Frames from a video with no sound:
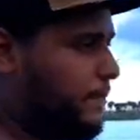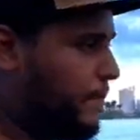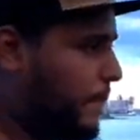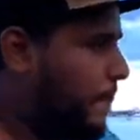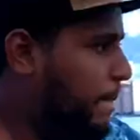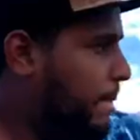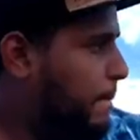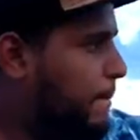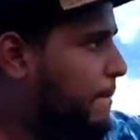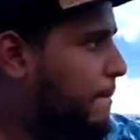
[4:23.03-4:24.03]

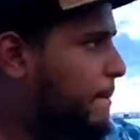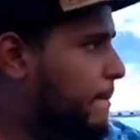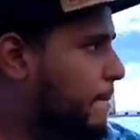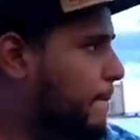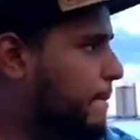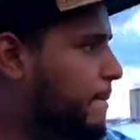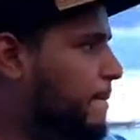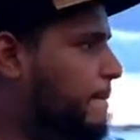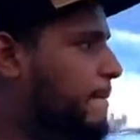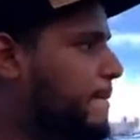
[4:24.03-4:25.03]

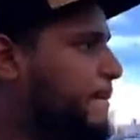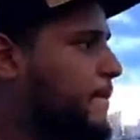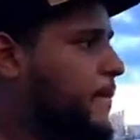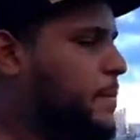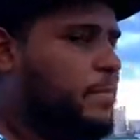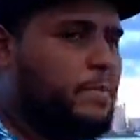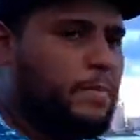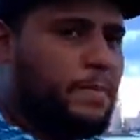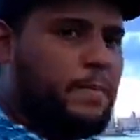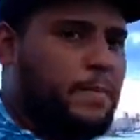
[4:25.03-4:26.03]
No one is speaking in this clip.